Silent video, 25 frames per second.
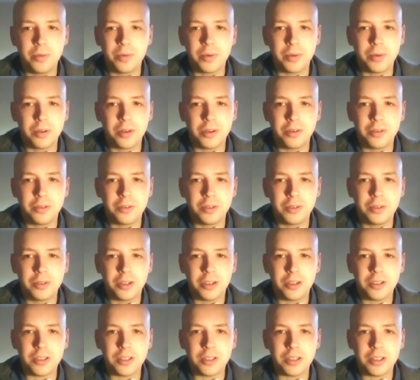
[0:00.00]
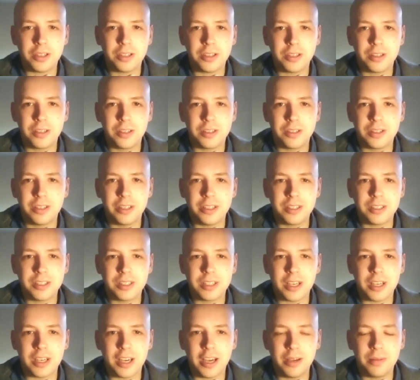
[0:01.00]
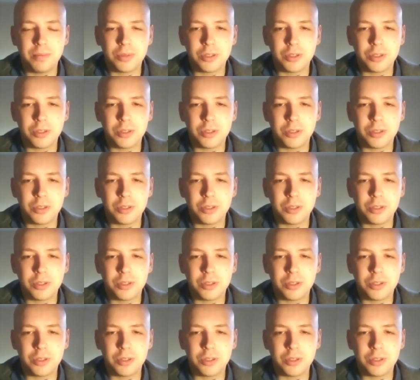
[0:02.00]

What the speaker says: not at this time.